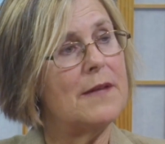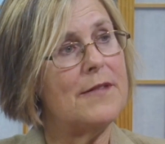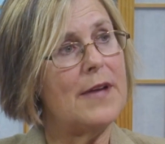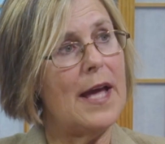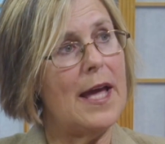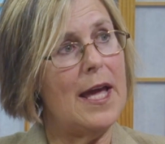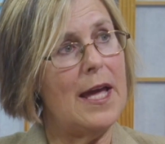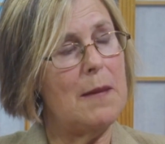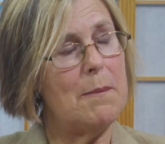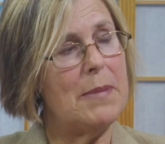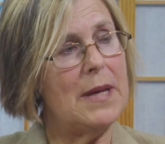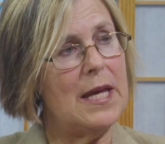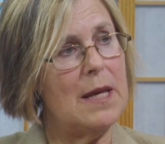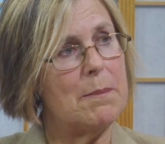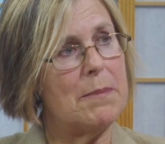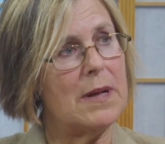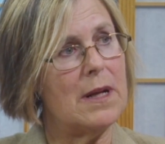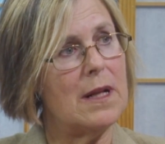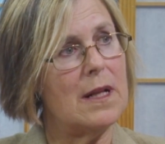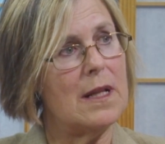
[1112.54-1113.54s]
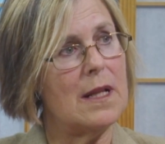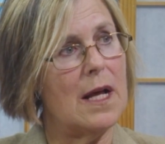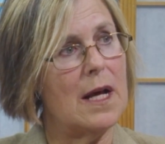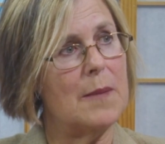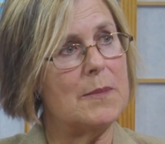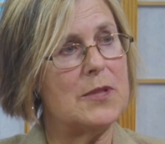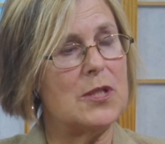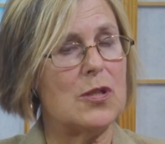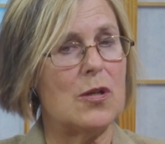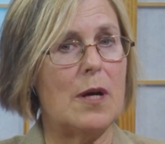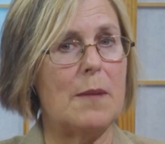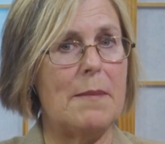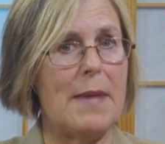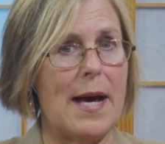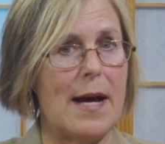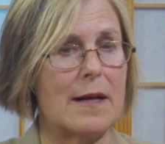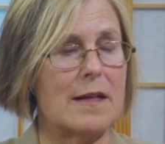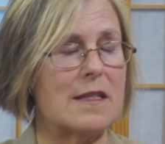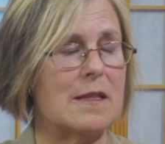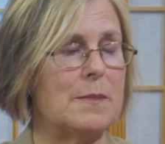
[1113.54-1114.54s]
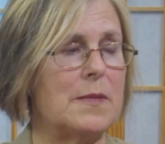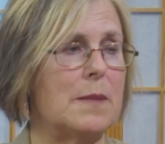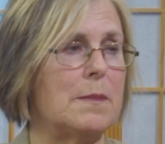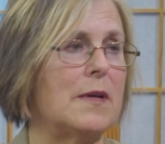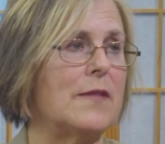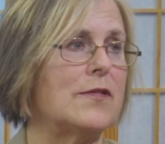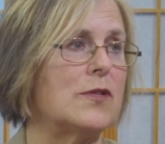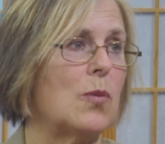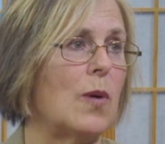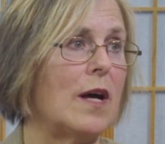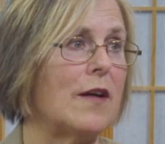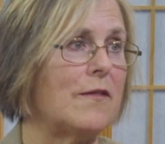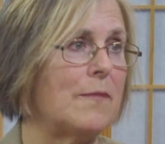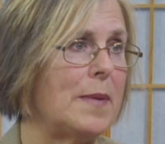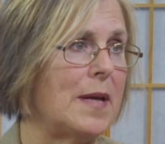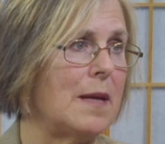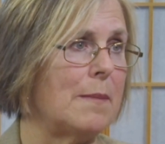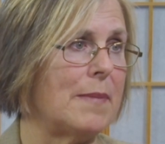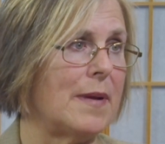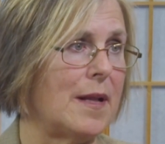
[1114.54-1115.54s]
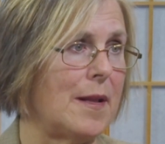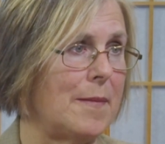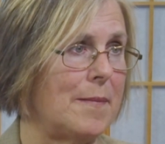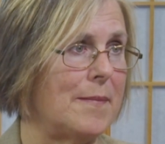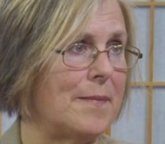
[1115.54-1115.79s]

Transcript: of 8 people up to a maximum of 12 people.